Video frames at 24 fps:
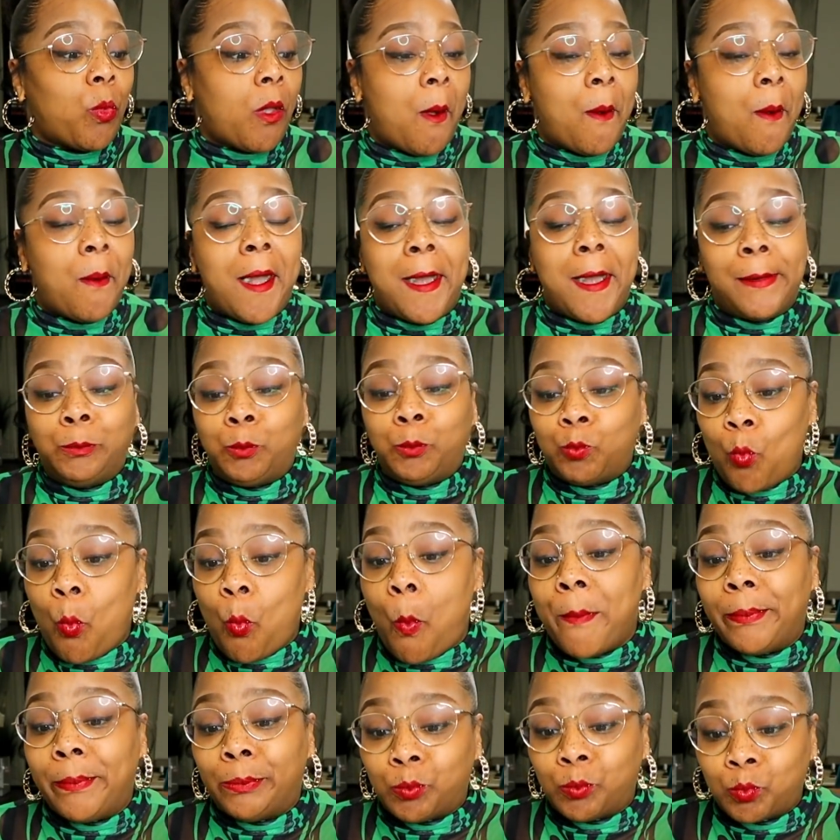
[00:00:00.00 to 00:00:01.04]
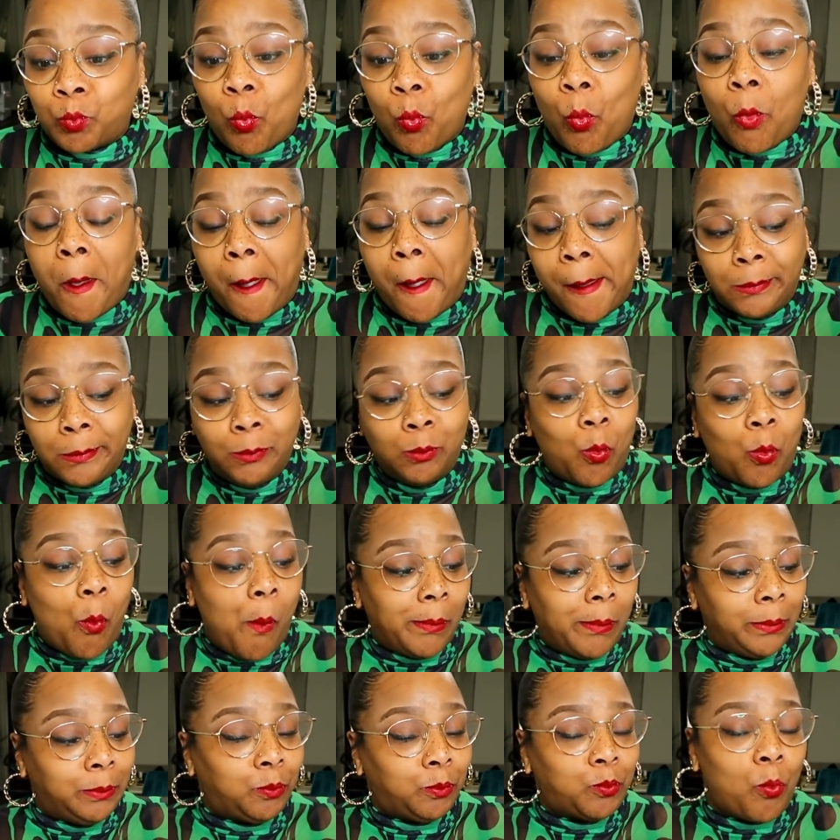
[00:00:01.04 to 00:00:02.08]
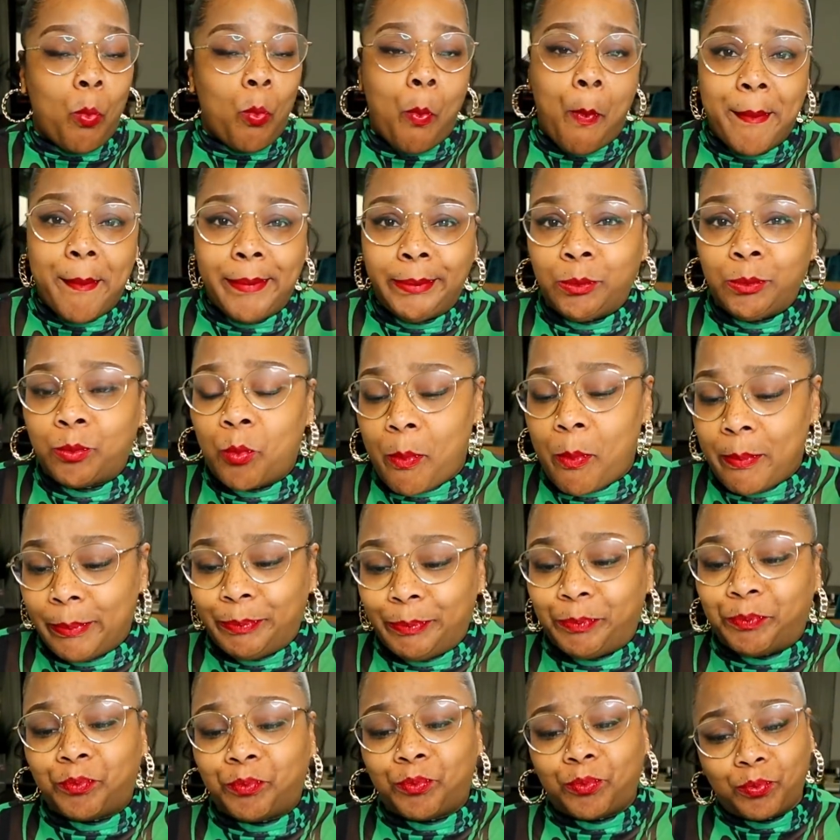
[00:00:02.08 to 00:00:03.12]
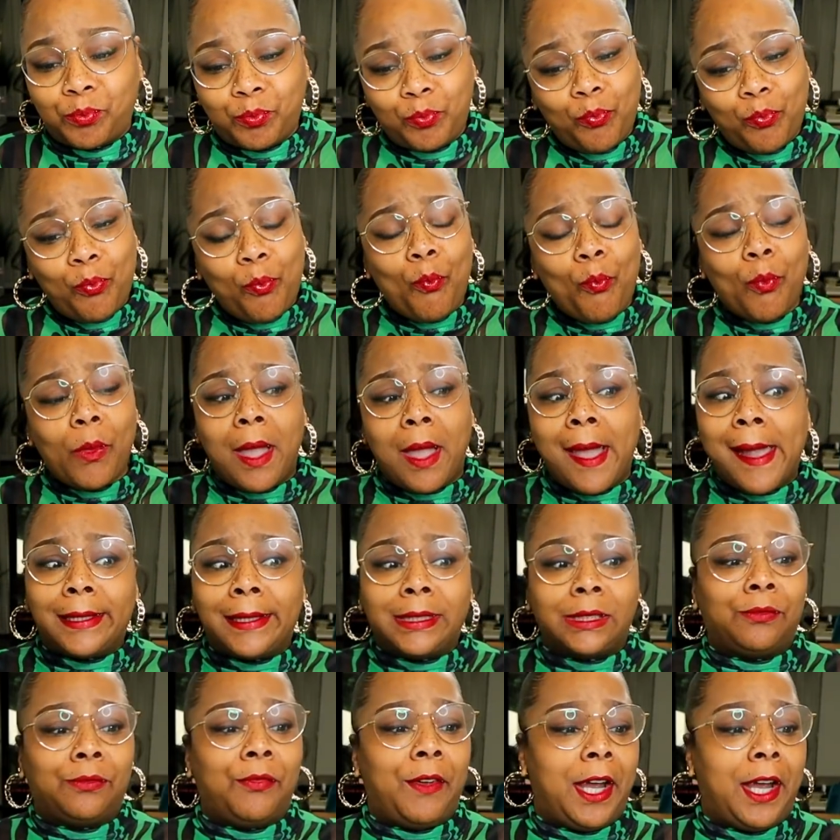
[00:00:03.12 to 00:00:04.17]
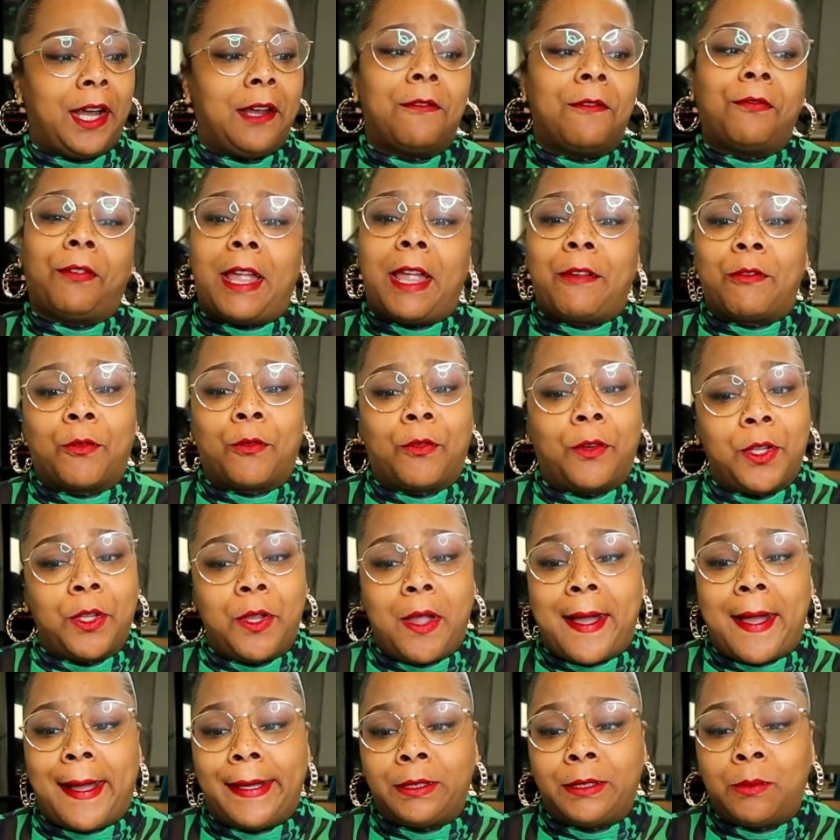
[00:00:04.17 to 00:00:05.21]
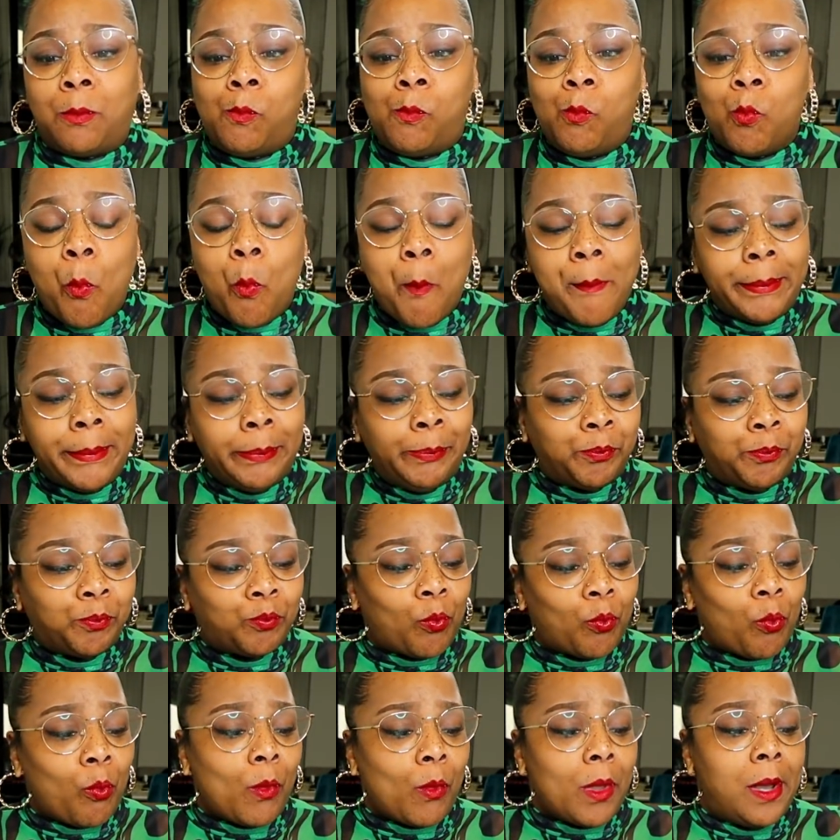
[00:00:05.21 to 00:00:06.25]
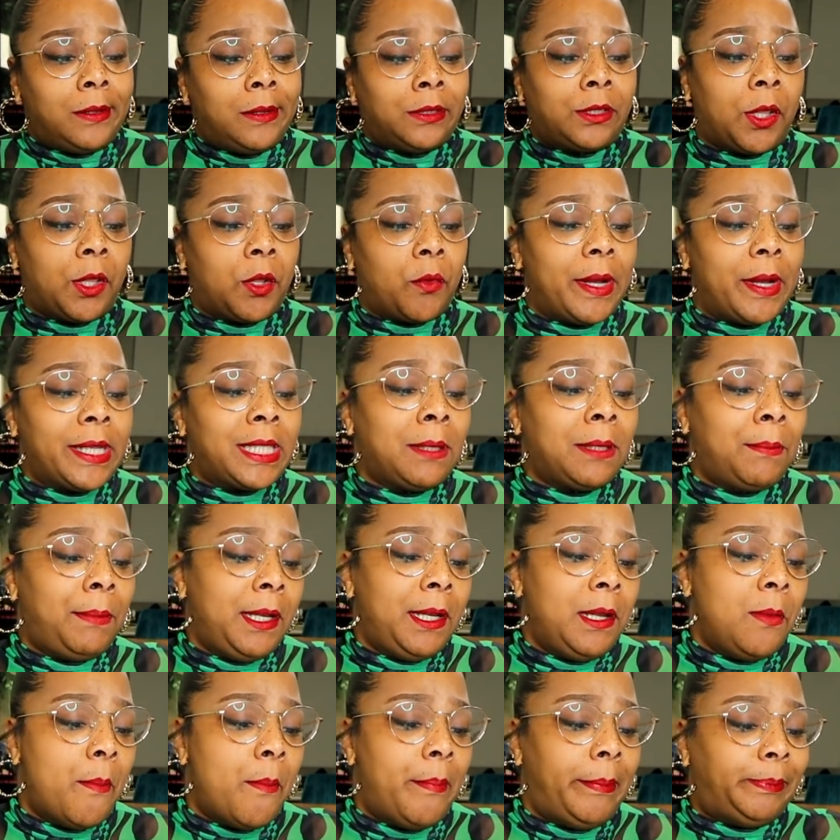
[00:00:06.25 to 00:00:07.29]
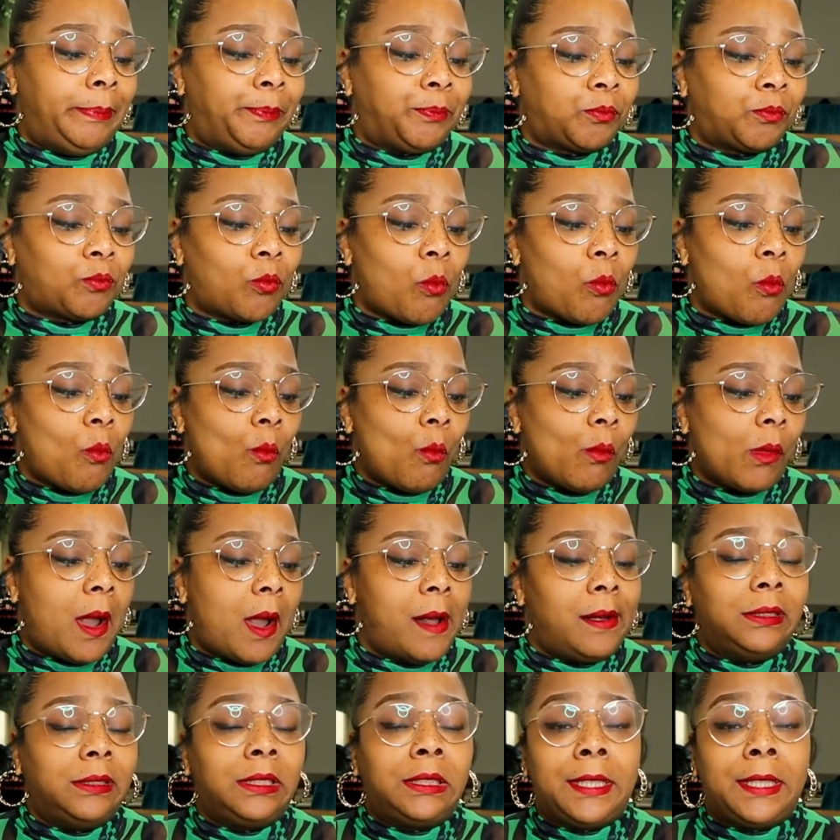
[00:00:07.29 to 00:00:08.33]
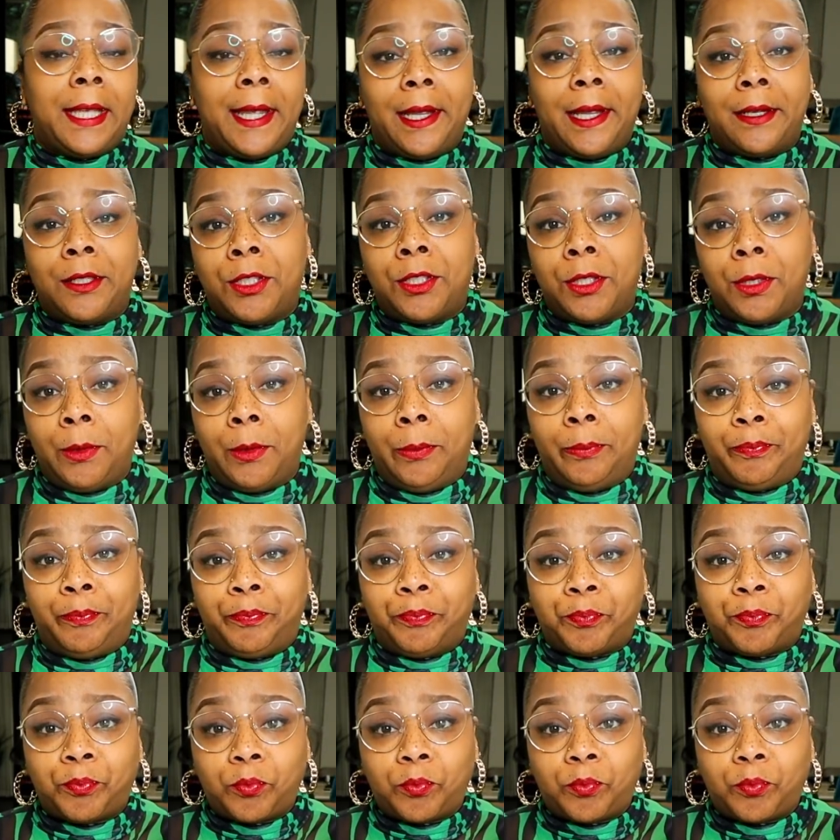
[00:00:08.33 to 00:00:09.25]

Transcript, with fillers: Okay. Mmm. That is very flavorful, you guys. So the recipe said to